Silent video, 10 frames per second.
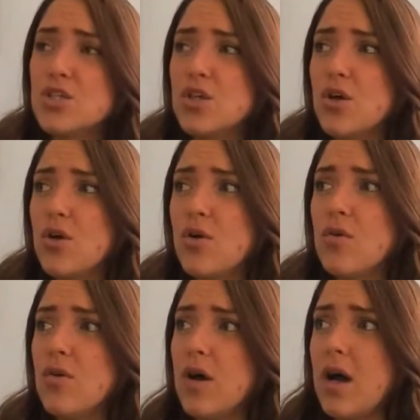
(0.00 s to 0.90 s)

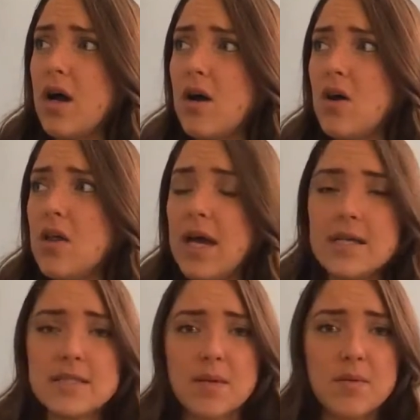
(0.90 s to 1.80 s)
So I'll
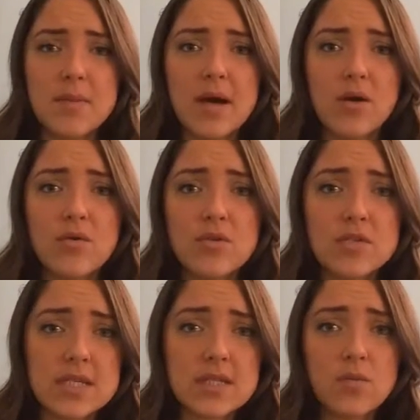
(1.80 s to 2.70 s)
ask them about
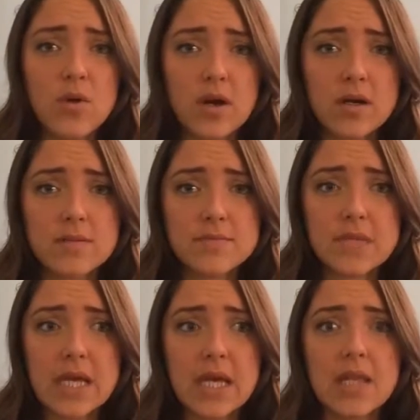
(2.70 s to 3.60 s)
their desk at work
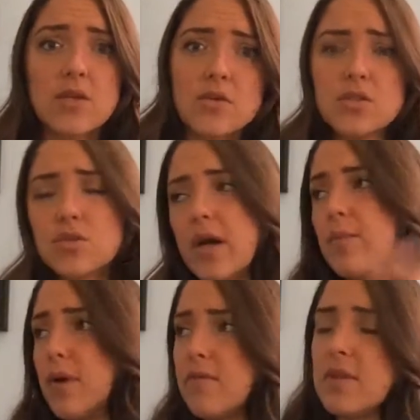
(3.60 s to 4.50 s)
and they'll
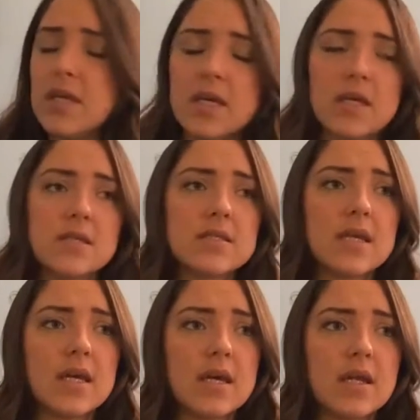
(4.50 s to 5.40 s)
describe where everything is,
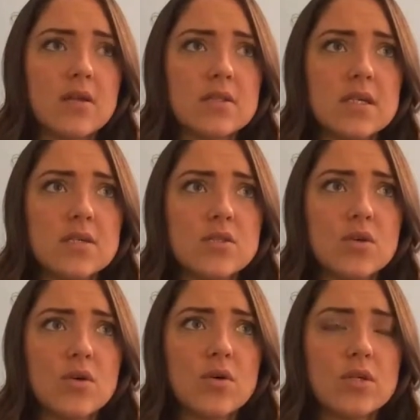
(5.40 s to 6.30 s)
and I'll say,
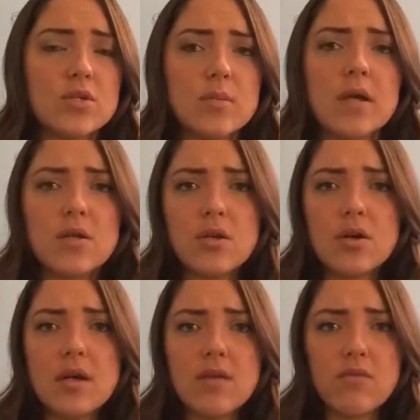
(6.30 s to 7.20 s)
so is your
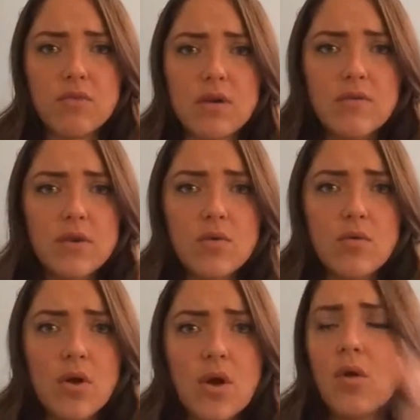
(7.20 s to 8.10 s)
monitor in front of
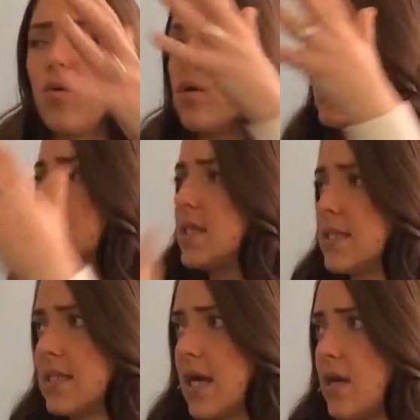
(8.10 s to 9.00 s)
you or to
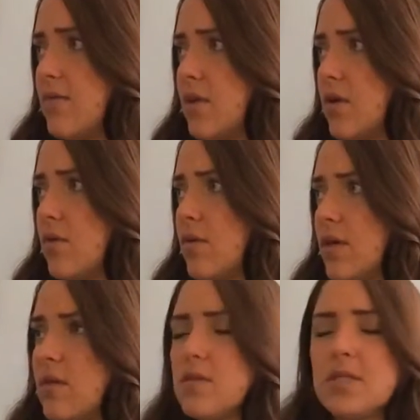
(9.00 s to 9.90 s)
the side of you?
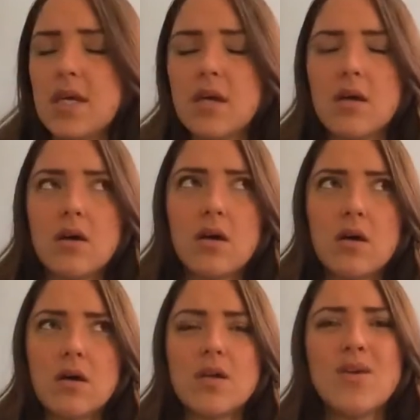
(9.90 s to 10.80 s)
And they'll say, oh,
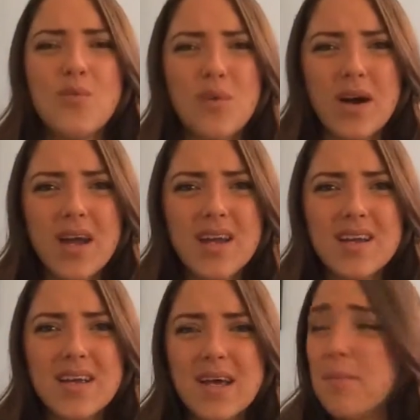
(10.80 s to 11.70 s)
you know what,
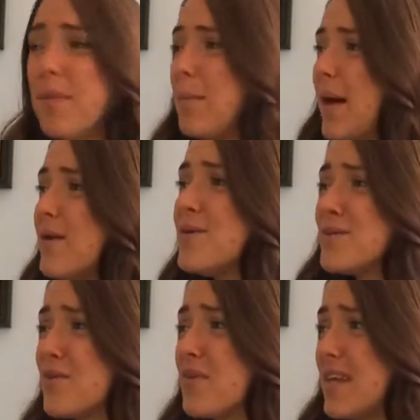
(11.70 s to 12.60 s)
my monitor
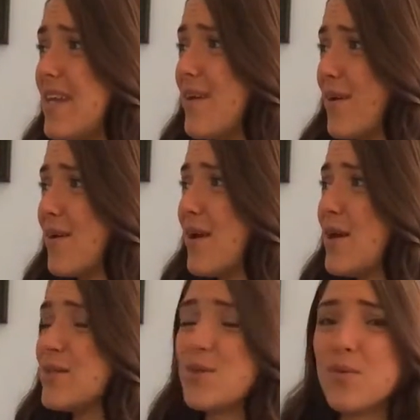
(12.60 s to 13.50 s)
is over here,
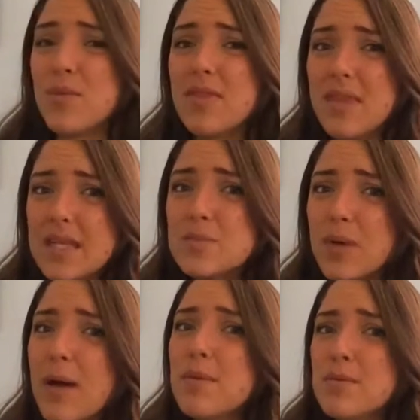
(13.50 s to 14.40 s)
so that's
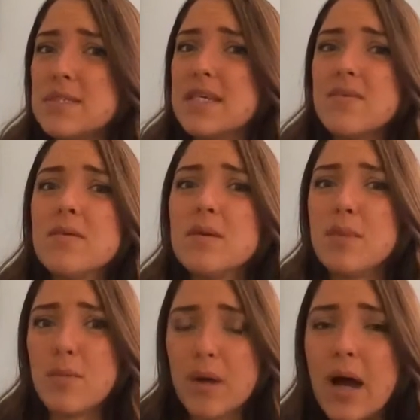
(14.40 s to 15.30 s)
probably what's giving me
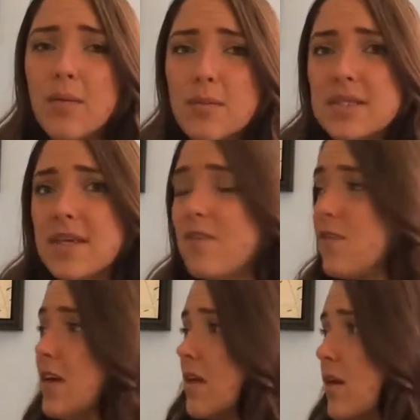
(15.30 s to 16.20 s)
my problem because I
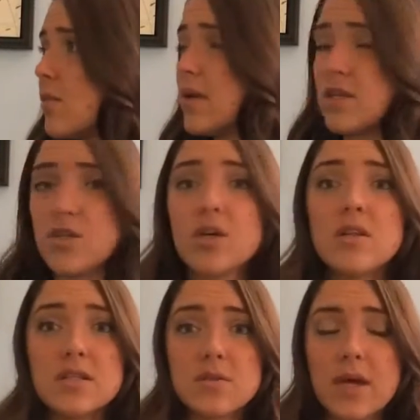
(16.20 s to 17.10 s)
feel it when I
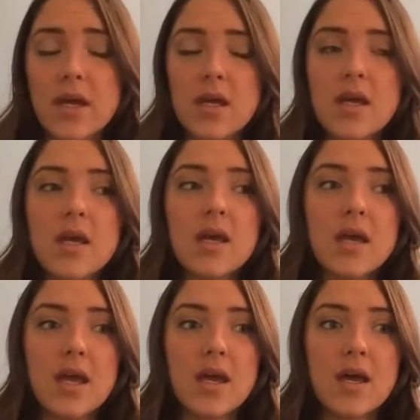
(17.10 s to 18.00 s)
turn this way.
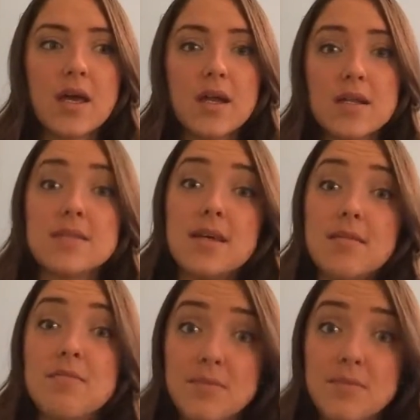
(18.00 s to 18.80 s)
And I say,